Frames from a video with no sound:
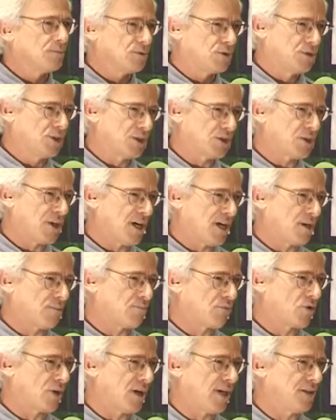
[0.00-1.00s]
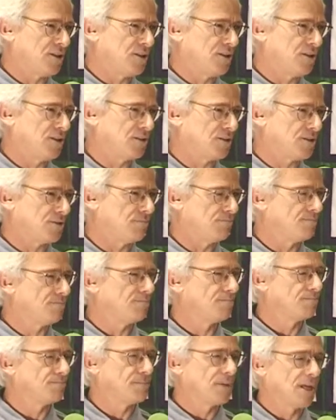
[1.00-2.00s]
discount prices,
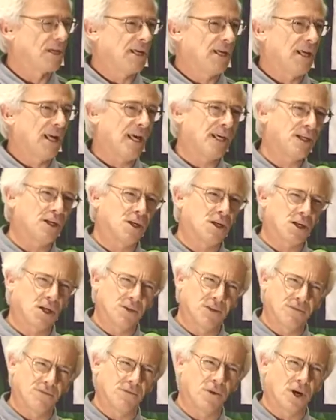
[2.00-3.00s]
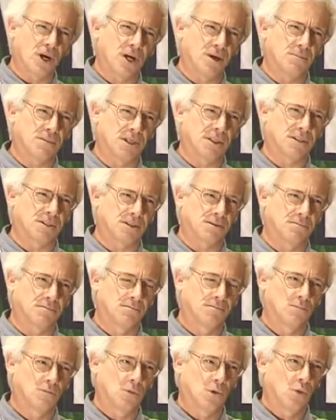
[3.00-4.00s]
and in an environment
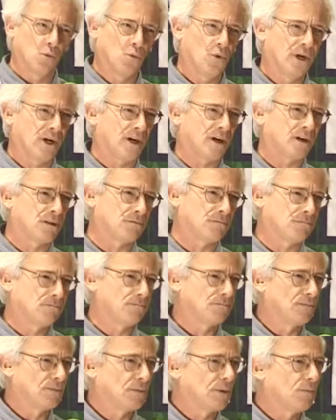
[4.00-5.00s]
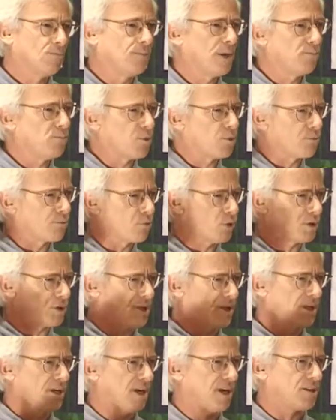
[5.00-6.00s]
where people were brought
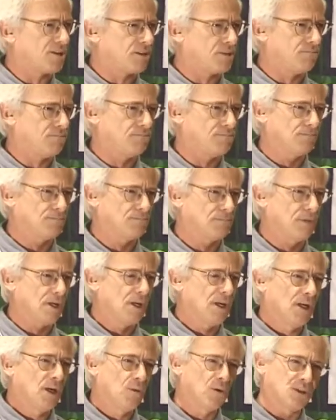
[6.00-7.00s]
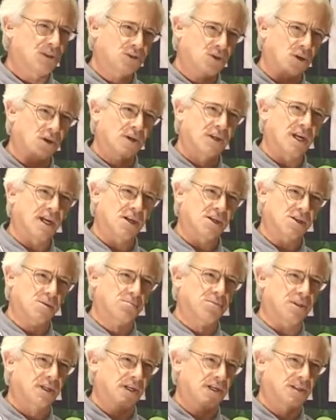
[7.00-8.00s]
together. What started out as a
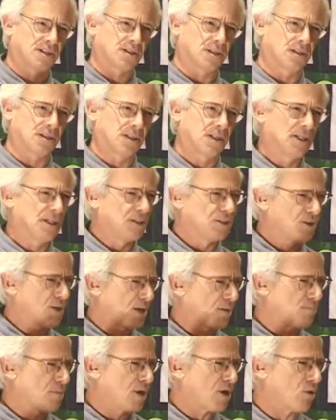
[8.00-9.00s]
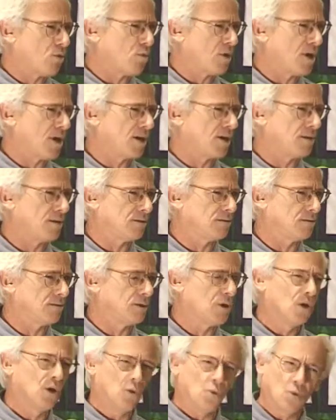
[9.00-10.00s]
place to get marijuana
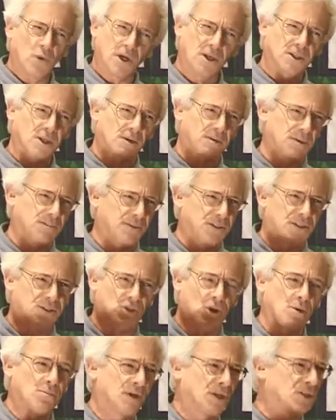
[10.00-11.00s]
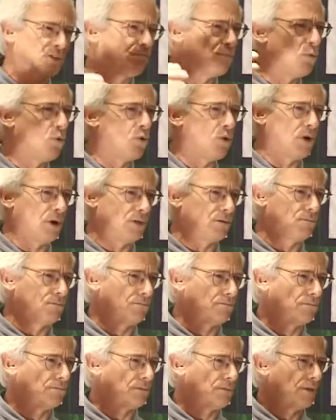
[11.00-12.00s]
wound up to be so much more.
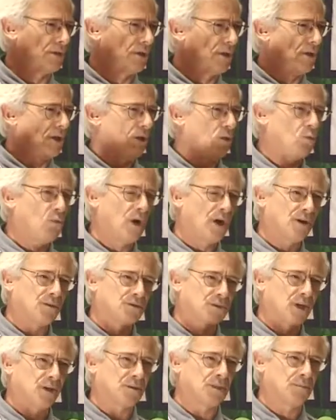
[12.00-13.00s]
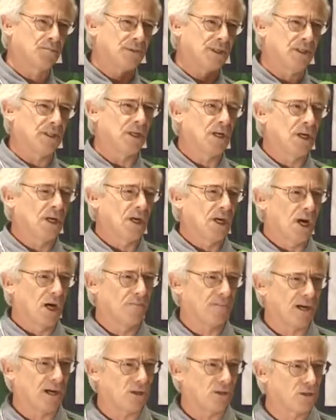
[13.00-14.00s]
Wound up to be
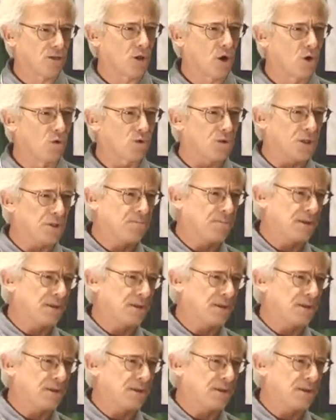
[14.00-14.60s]
about lonely